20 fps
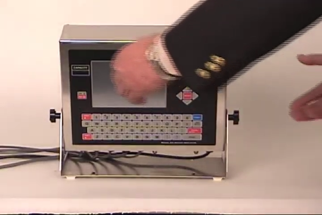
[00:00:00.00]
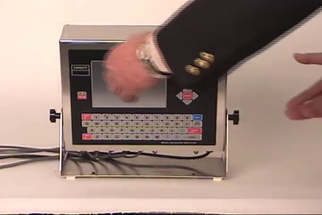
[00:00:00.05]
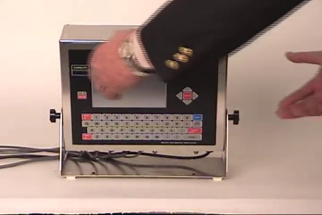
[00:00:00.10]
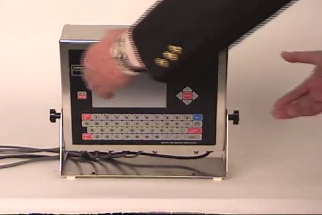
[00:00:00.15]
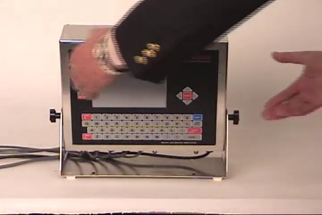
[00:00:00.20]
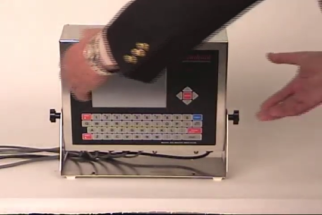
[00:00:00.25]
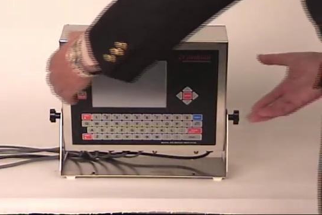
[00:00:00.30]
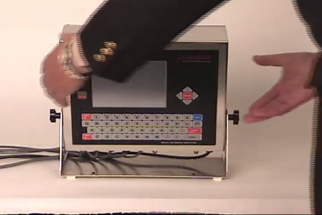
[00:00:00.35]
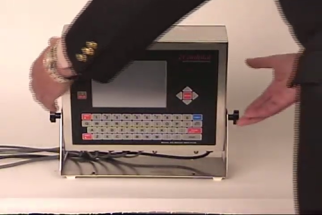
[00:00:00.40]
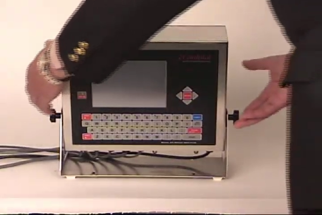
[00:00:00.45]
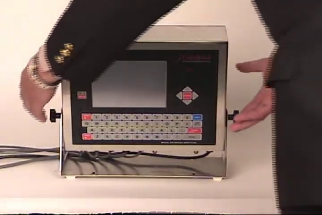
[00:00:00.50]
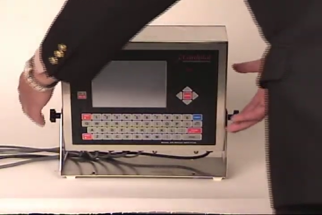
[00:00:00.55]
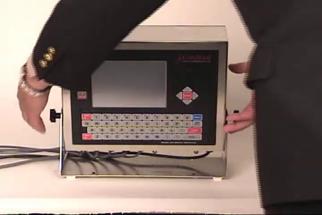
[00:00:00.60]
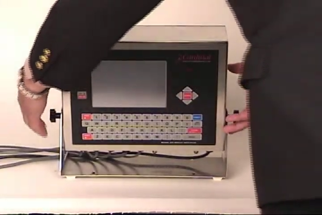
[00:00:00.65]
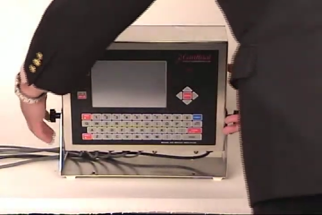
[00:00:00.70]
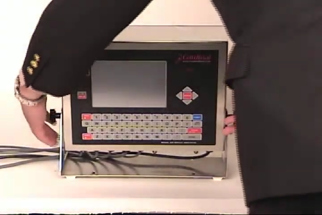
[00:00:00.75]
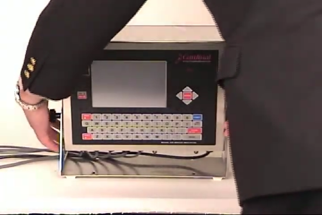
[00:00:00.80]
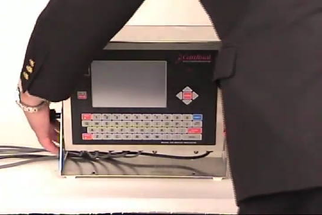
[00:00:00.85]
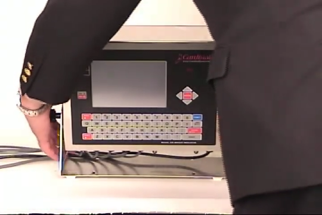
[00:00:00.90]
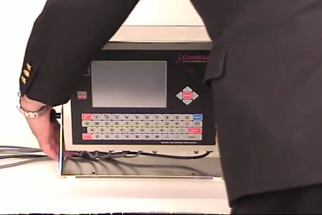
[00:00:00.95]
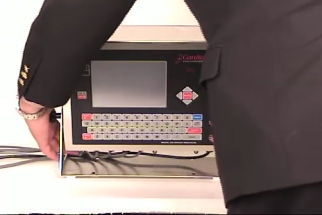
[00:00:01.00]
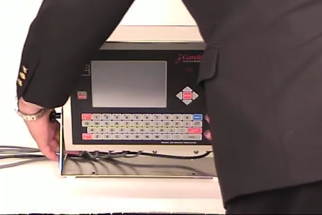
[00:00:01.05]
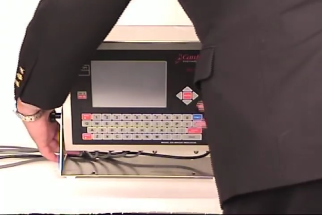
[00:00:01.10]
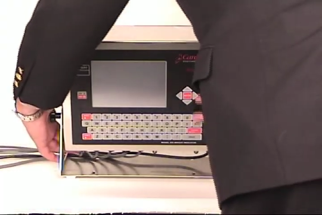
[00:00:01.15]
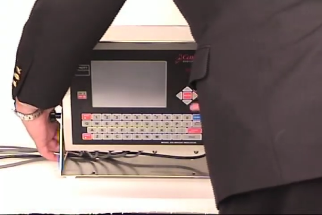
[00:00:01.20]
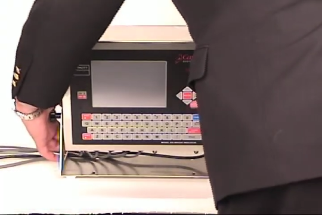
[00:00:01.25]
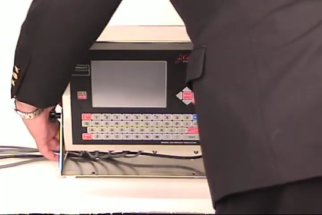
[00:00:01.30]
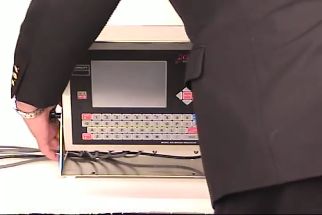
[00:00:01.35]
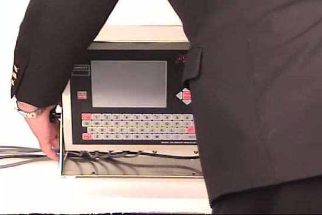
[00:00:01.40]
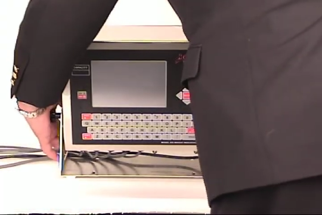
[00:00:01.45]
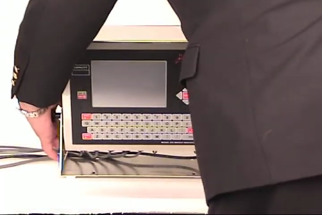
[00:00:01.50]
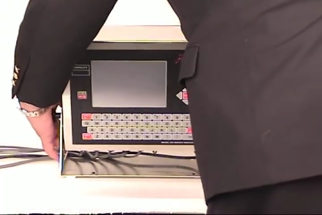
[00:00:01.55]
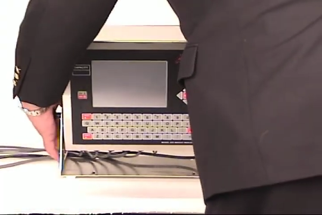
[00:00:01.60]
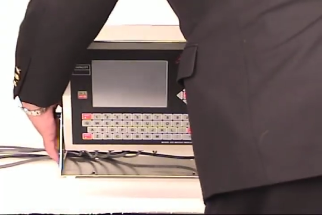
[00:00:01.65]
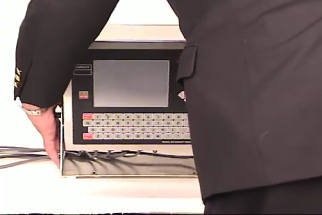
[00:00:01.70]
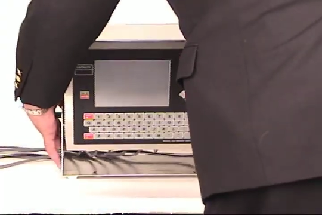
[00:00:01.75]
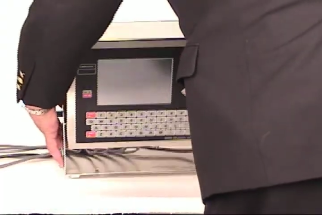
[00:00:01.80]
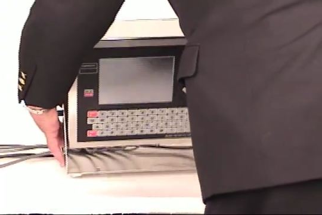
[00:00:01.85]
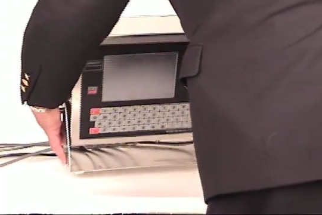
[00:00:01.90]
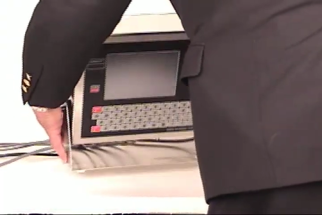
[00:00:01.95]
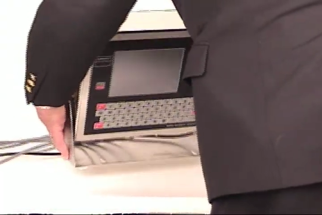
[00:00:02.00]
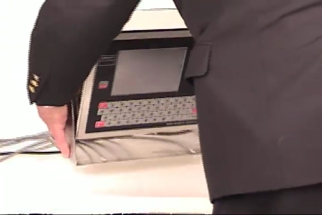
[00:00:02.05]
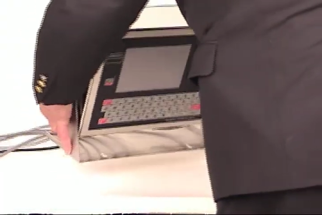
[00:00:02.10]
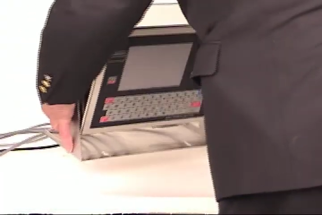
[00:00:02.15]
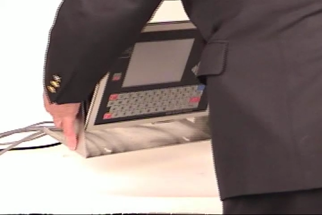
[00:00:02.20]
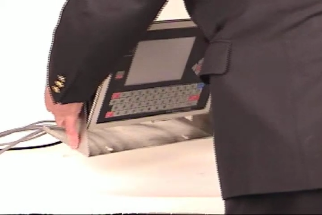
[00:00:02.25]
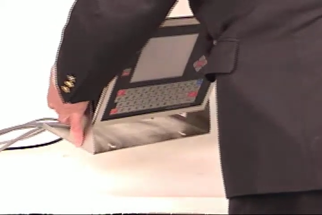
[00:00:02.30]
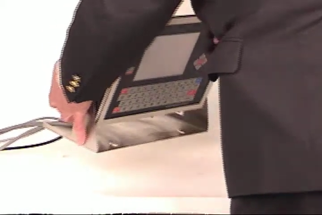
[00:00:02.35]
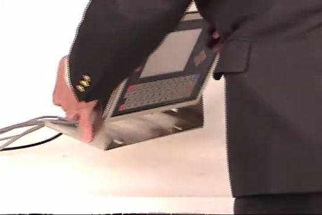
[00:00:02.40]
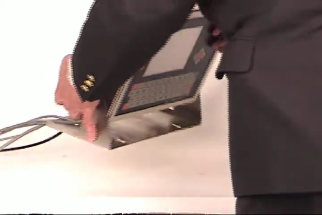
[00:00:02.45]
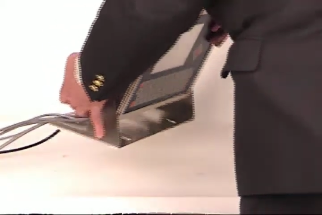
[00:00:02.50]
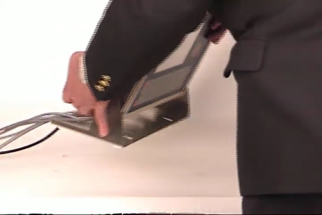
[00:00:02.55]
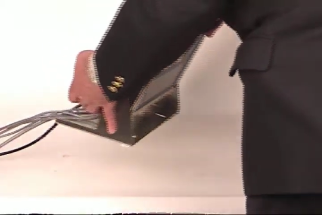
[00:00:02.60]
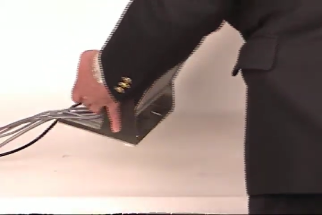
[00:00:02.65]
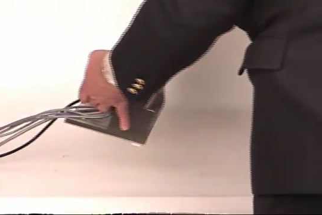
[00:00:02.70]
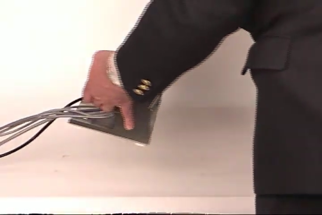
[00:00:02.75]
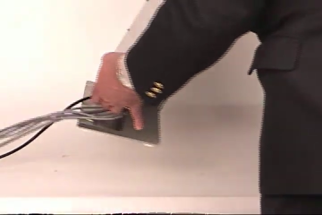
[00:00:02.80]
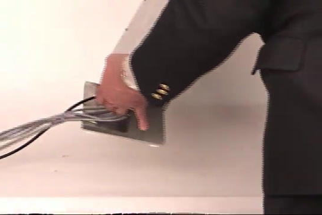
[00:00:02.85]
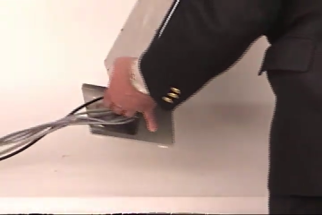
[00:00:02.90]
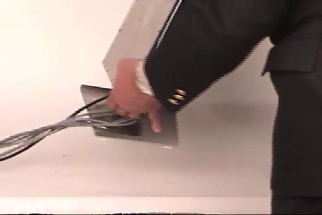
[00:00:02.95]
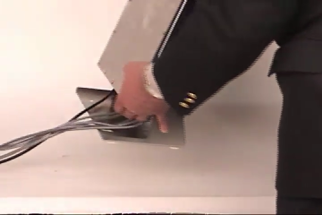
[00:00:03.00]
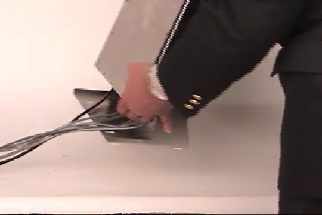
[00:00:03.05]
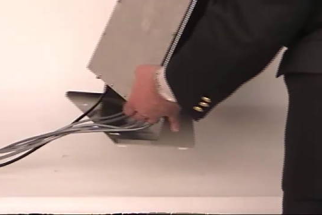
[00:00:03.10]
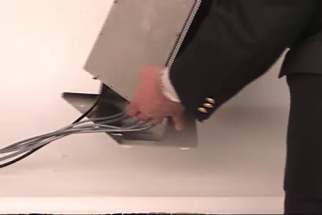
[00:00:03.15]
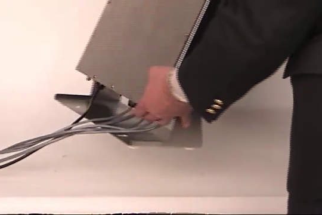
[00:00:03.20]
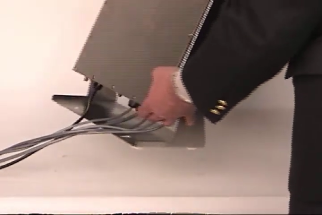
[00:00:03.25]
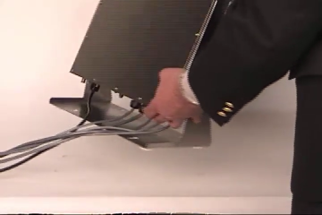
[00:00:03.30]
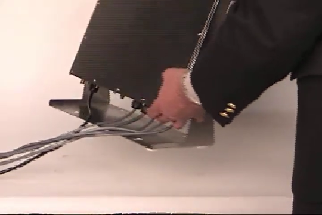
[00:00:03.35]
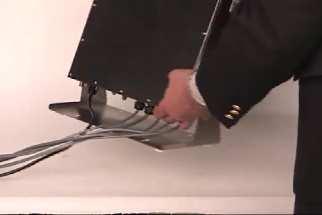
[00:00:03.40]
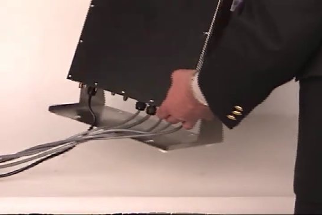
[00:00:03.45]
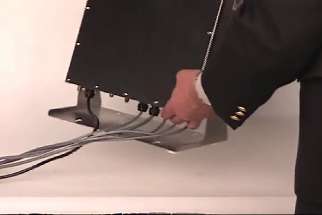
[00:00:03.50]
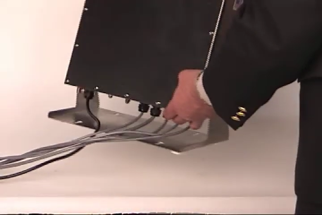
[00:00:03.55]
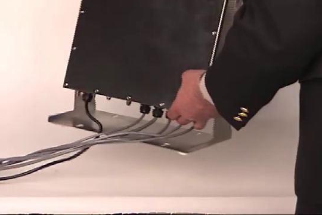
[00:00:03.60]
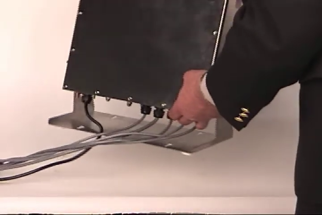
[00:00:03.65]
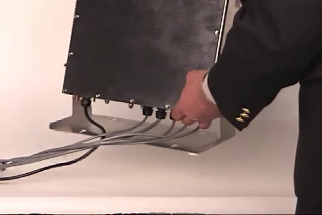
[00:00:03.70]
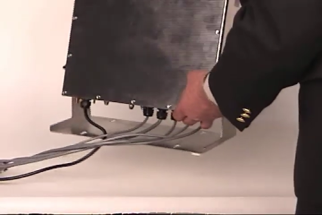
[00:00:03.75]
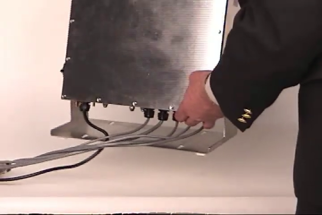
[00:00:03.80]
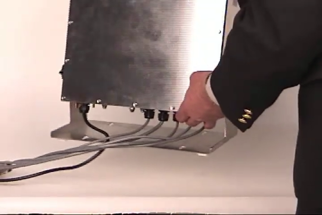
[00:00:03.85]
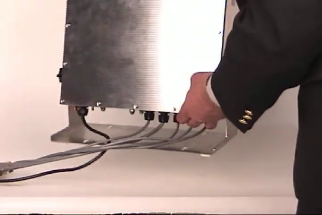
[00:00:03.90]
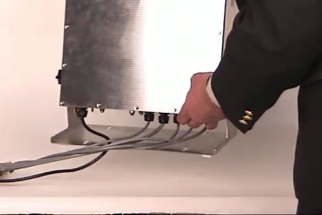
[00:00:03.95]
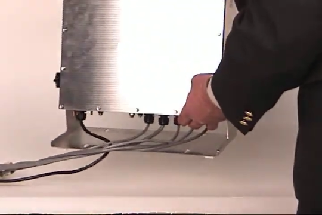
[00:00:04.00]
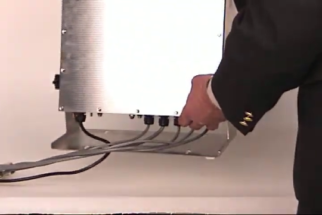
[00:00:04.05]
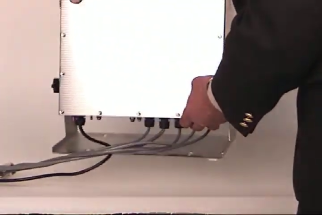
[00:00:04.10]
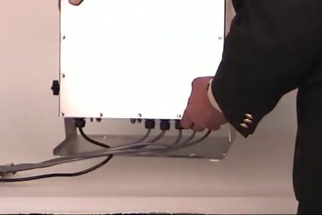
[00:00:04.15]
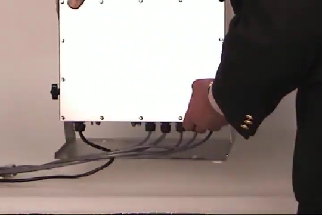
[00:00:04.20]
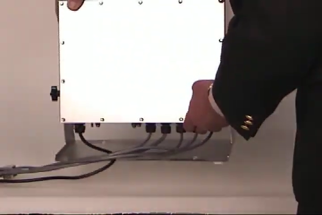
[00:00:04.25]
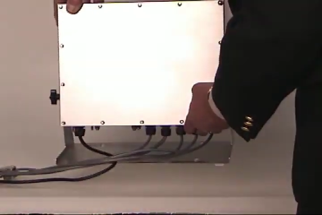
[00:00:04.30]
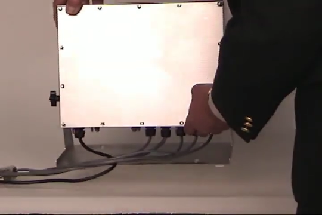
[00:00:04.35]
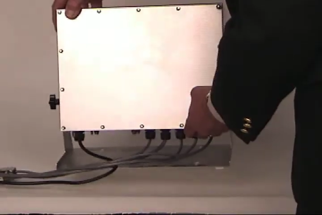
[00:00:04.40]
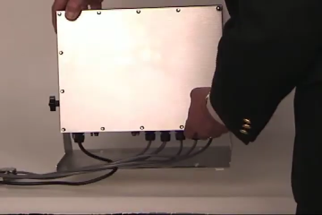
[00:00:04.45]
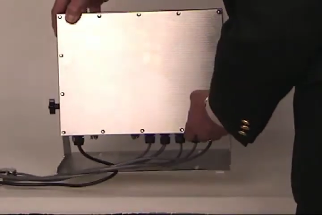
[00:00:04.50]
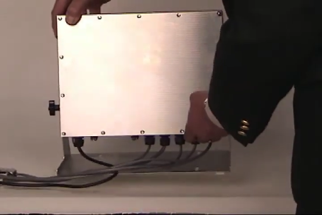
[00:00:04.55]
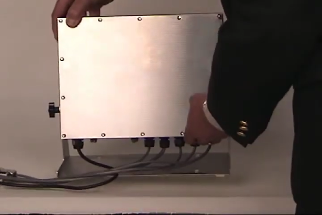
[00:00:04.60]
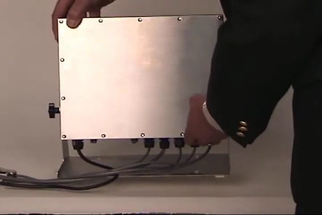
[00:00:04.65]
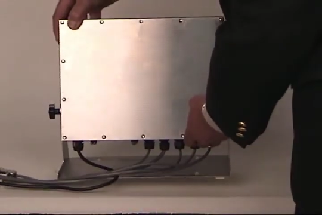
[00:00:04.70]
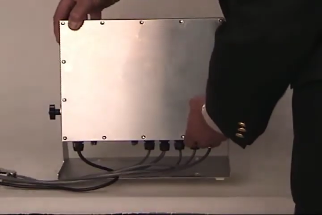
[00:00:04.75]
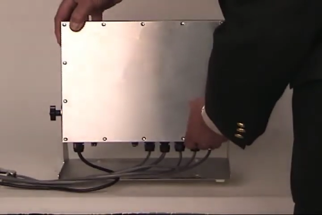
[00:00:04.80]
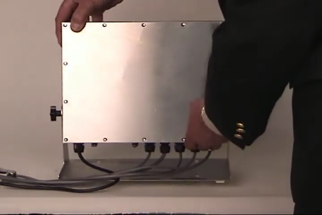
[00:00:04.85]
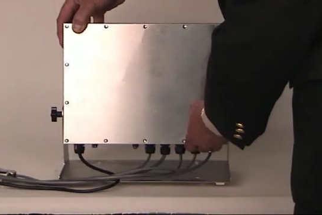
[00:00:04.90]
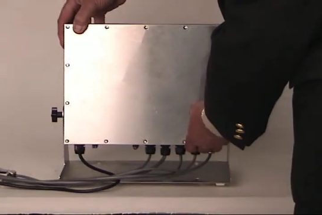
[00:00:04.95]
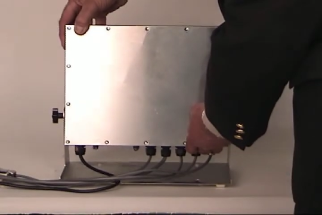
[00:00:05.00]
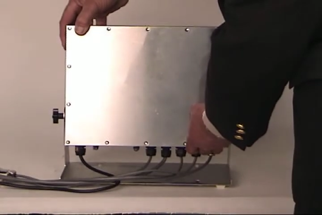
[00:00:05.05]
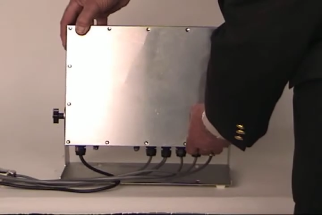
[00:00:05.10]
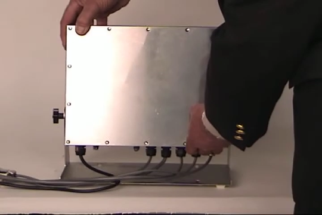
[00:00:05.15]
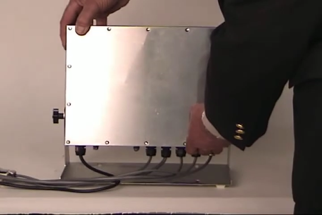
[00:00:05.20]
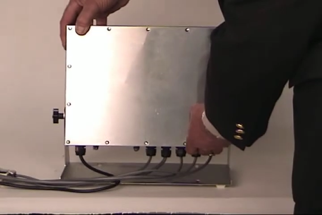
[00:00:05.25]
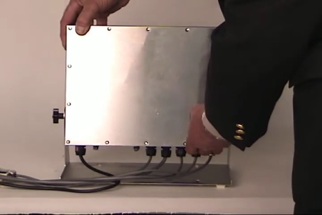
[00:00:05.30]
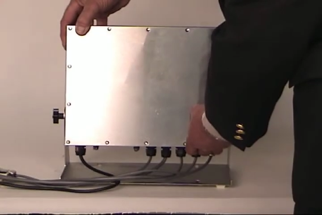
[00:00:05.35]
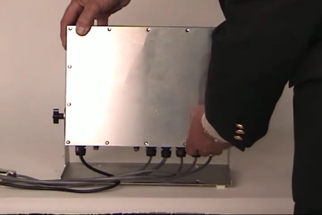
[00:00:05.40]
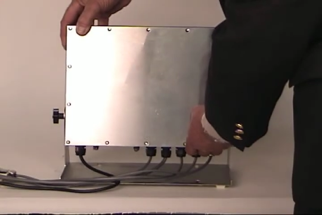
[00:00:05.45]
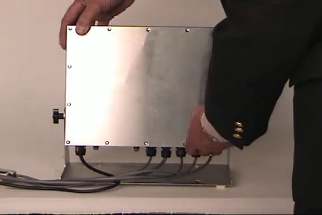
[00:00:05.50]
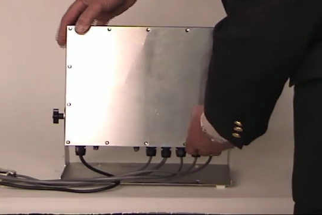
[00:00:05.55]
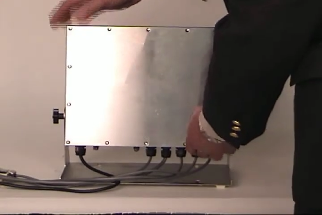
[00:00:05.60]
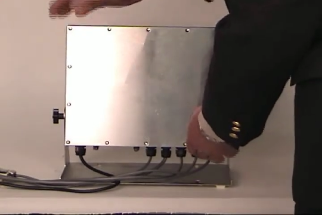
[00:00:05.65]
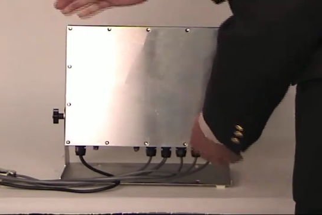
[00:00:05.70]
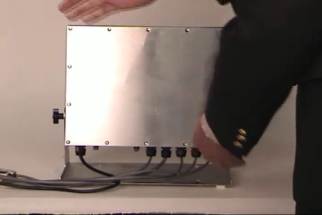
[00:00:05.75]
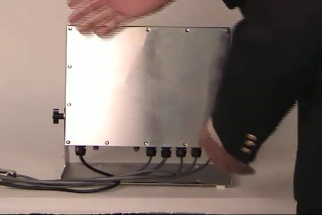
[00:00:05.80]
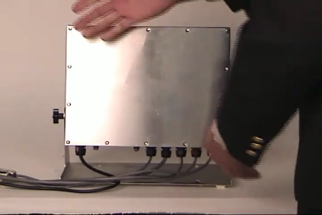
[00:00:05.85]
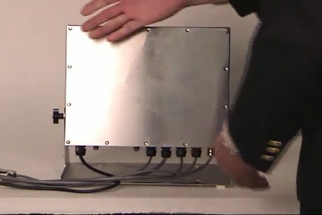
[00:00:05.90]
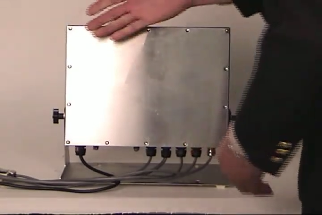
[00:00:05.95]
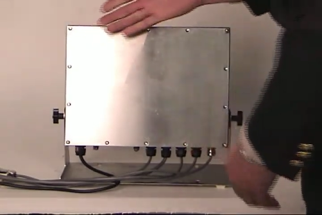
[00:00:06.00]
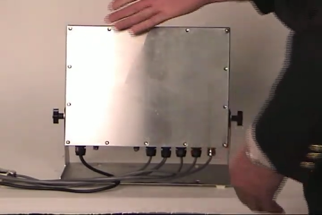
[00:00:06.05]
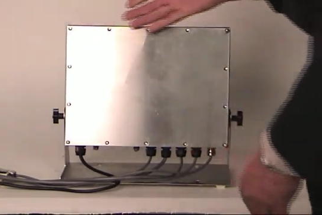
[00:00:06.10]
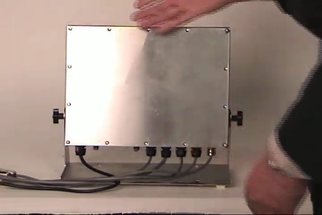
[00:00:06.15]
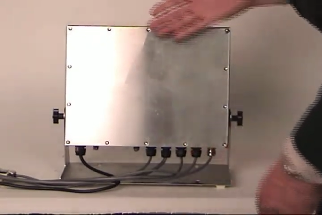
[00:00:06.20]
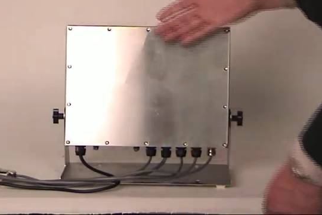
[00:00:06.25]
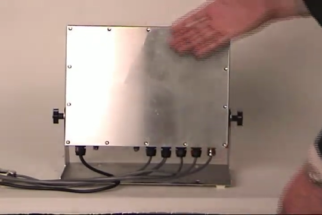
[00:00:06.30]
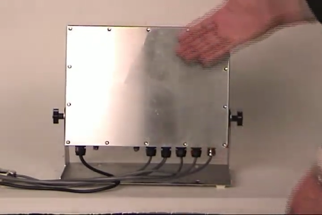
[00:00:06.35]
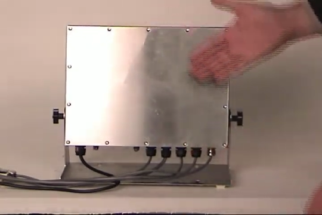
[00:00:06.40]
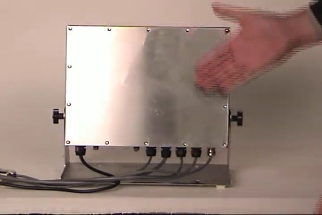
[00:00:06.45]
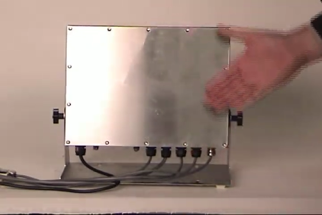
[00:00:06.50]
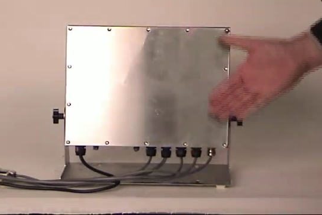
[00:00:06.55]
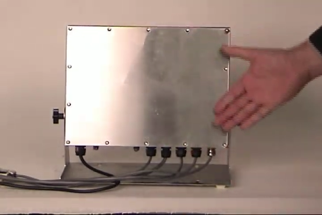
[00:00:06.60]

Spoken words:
(no speaker visible)